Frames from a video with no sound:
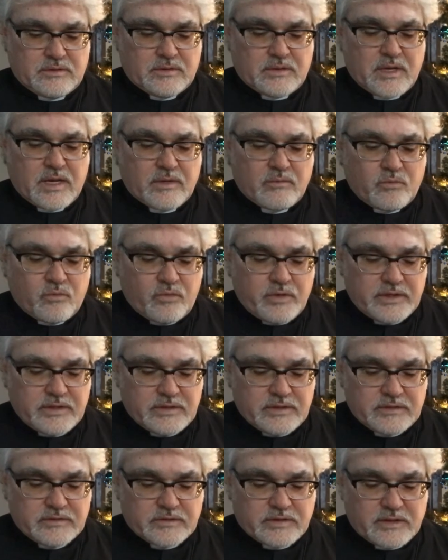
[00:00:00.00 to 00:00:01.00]
God, we
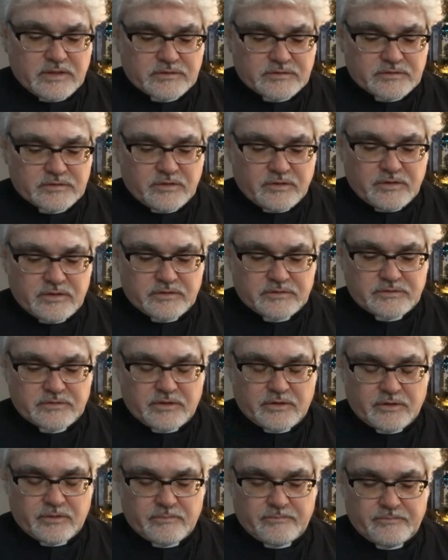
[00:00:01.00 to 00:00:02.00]
need to get serious
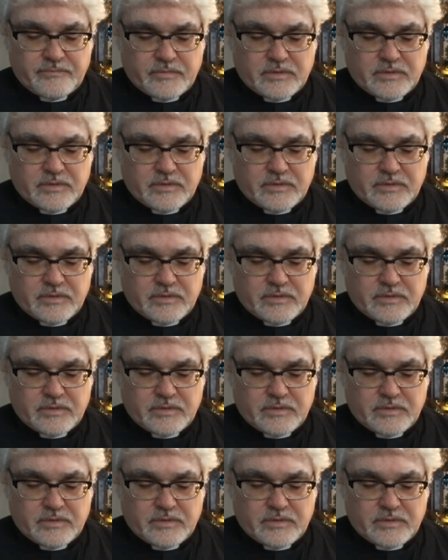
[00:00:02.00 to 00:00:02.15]
here.